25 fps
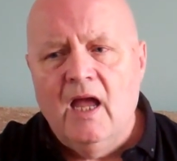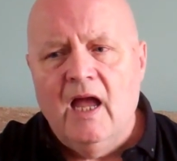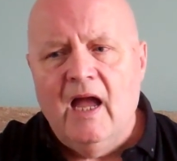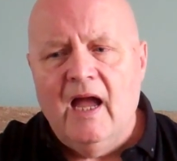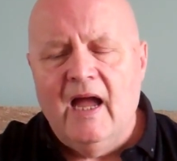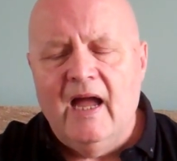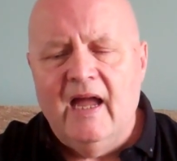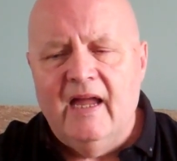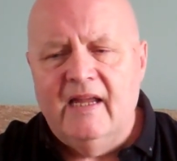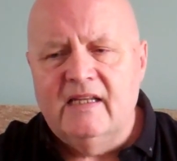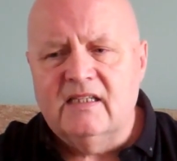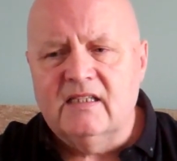
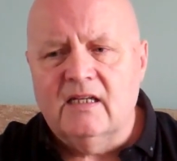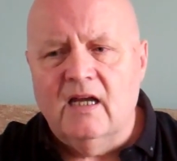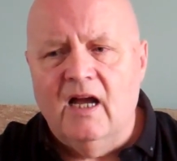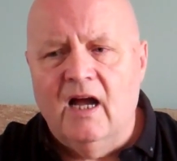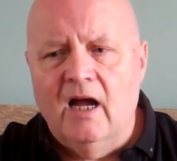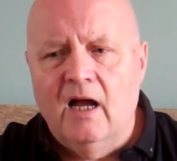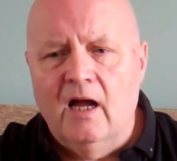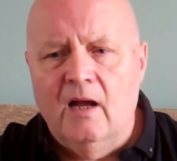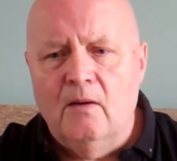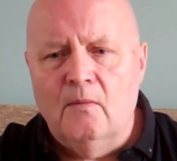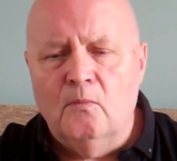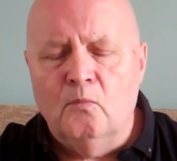and
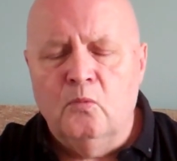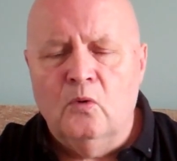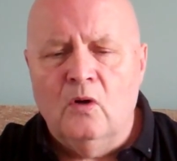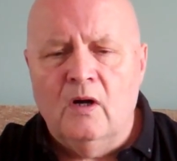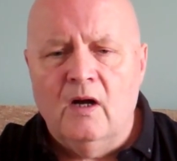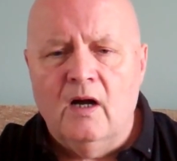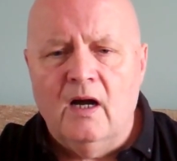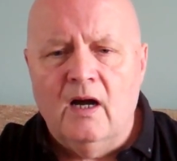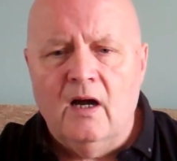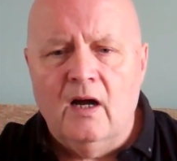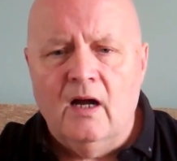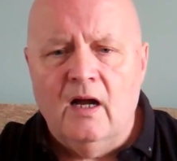
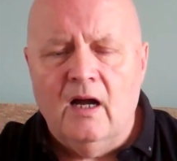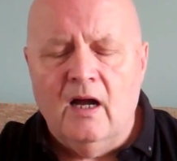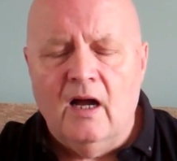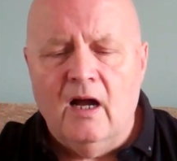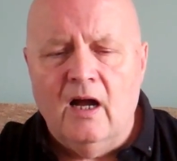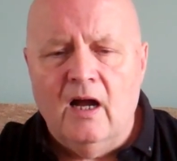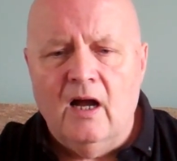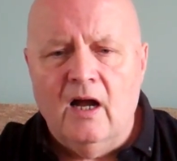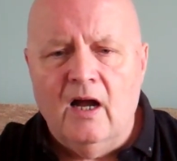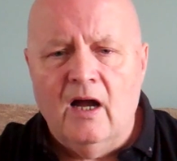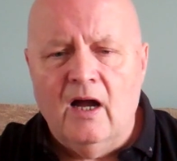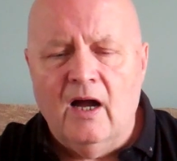what
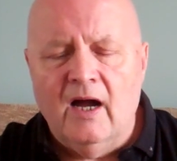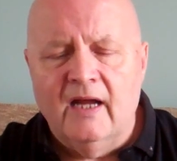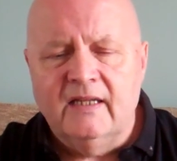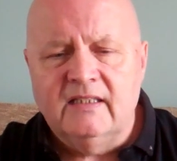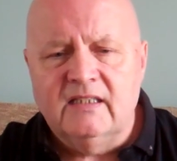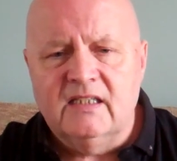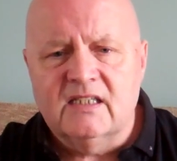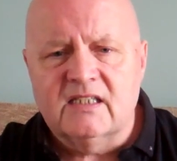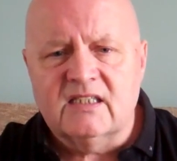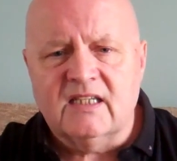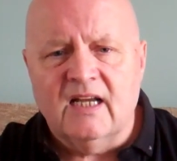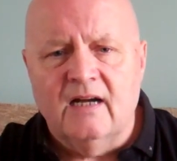I
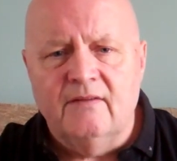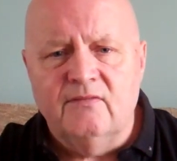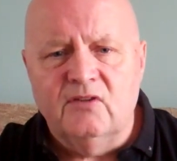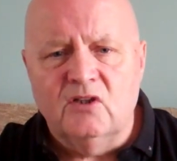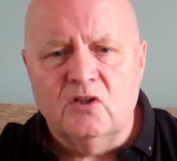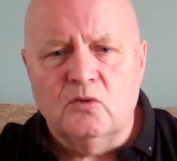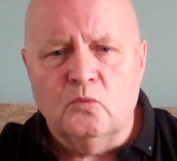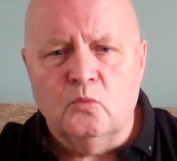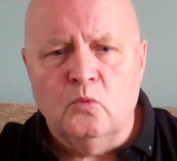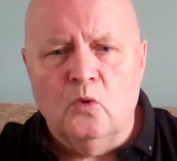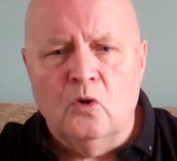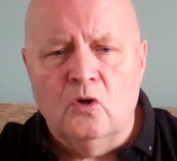
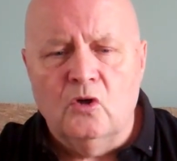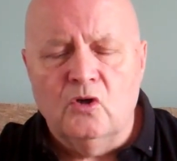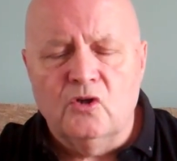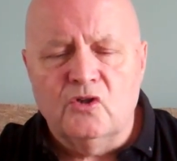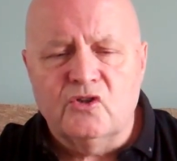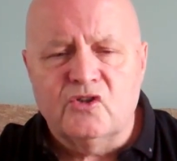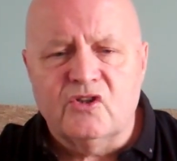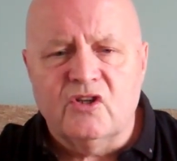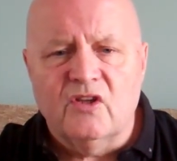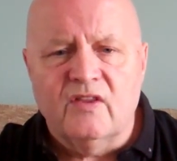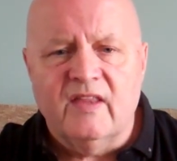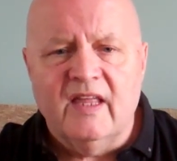discovered
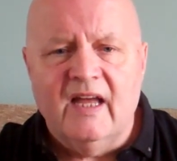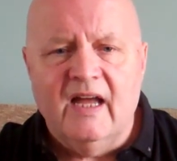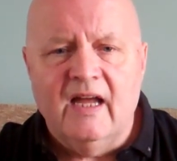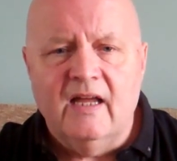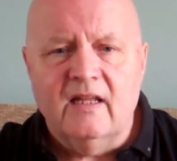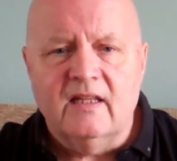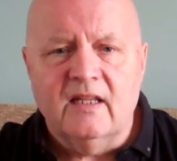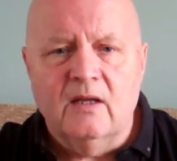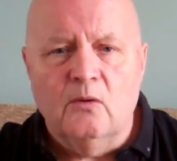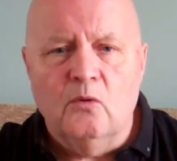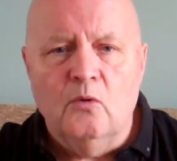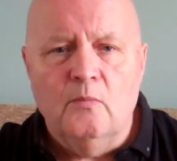was
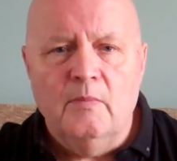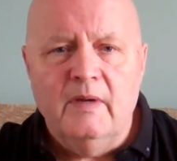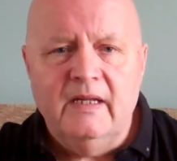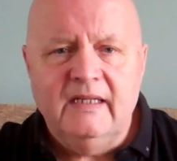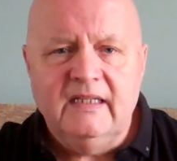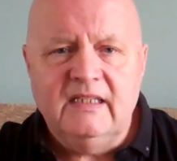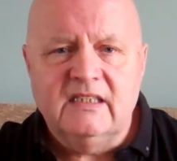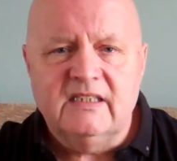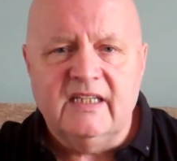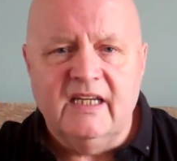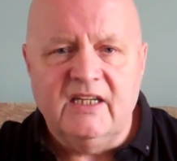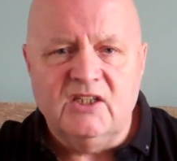that there were
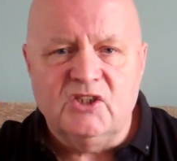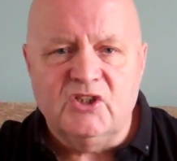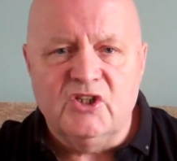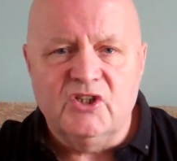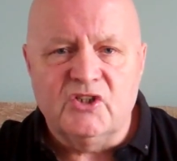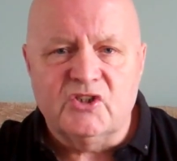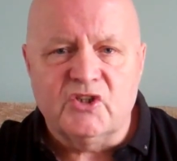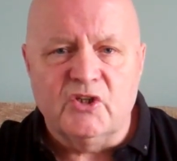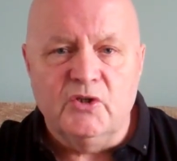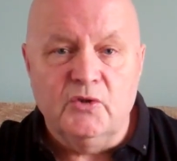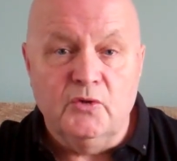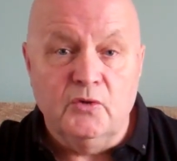many
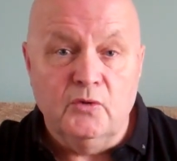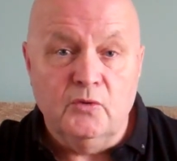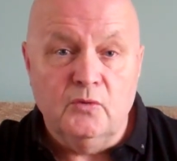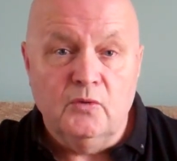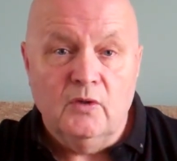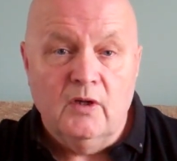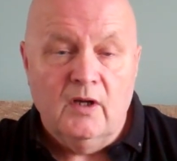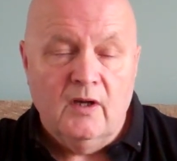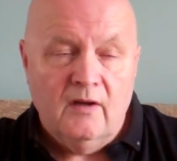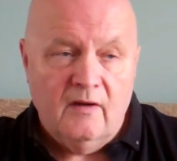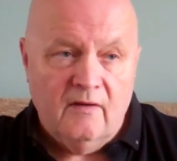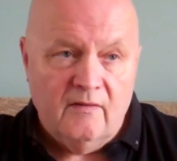teachers who
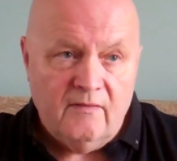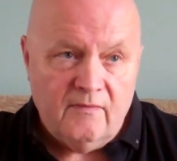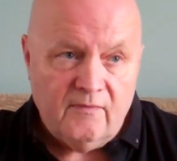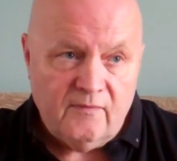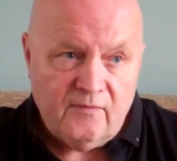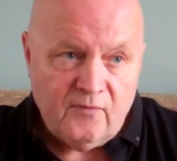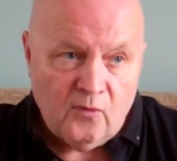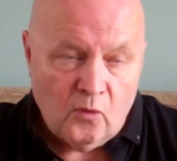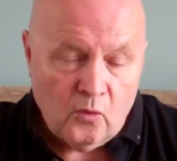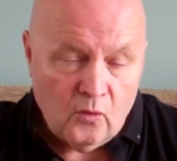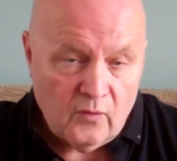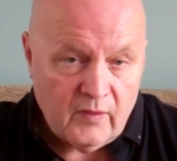
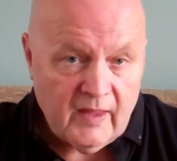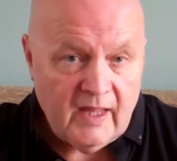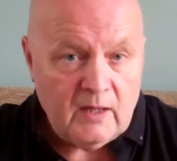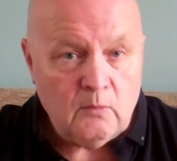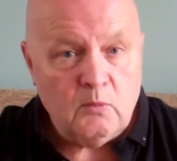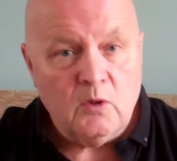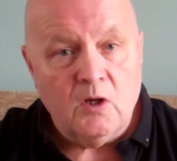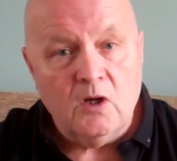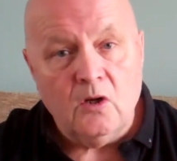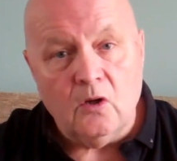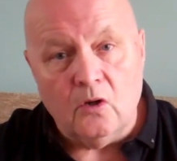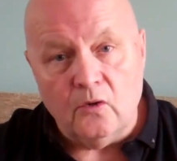thought they
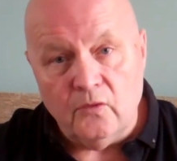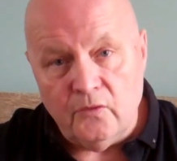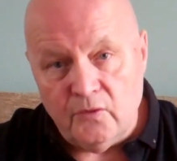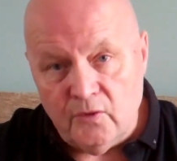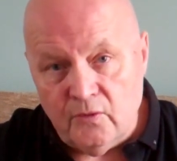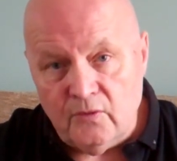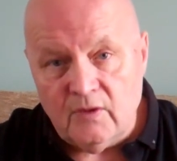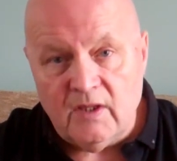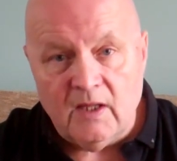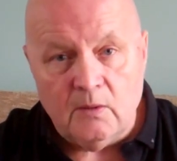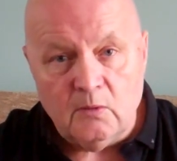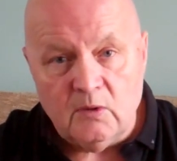were or
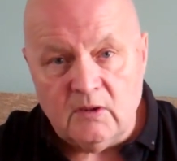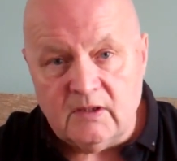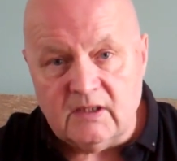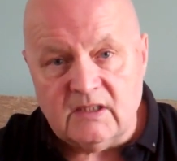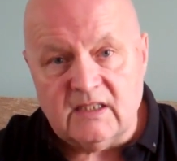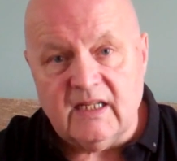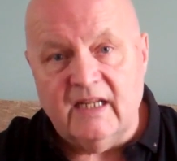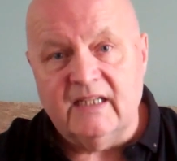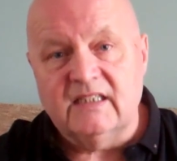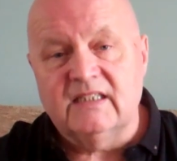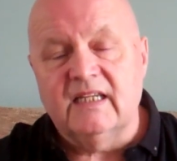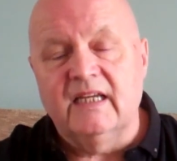knew they were
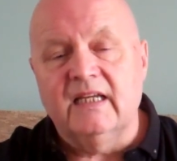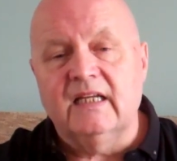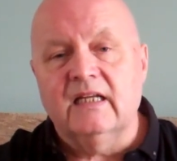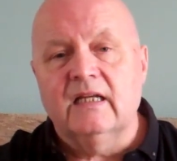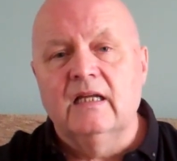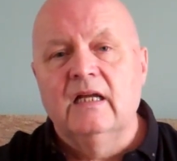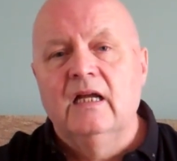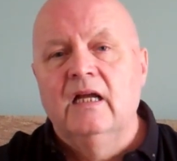dyslexic,